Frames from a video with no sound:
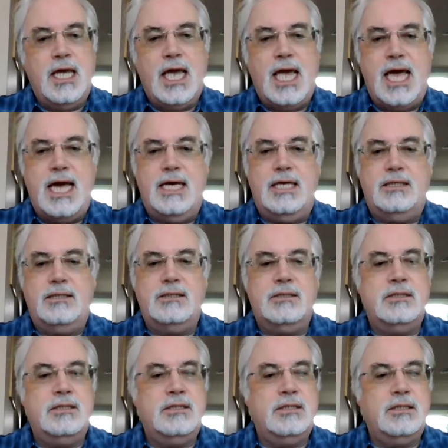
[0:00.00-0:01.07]

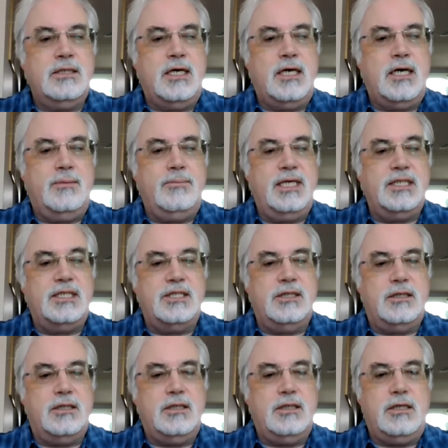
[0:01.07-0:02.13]
And it's
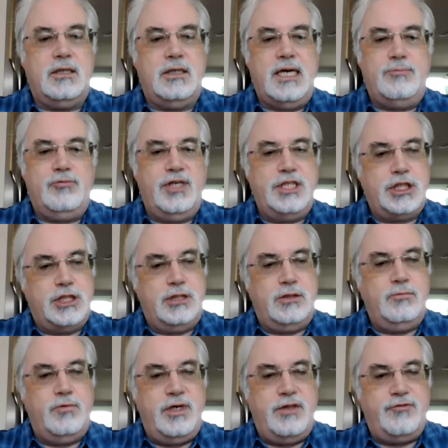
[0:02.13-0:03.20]
a
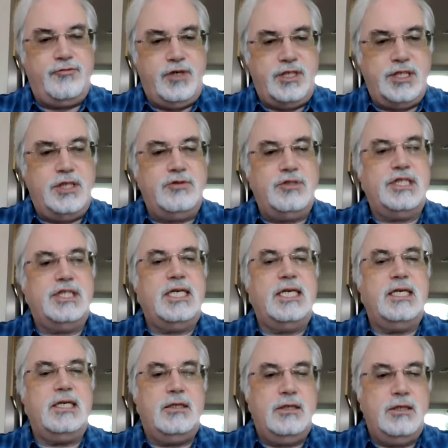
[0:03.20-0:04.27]
collaboration with Fresno
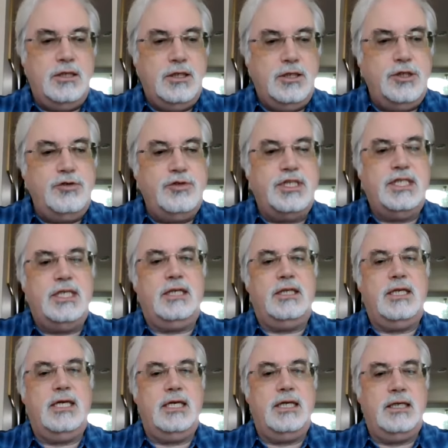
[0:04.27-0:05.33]
State,
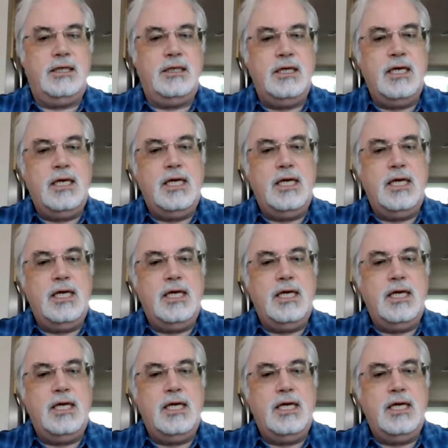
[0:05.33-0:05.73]
UCLA,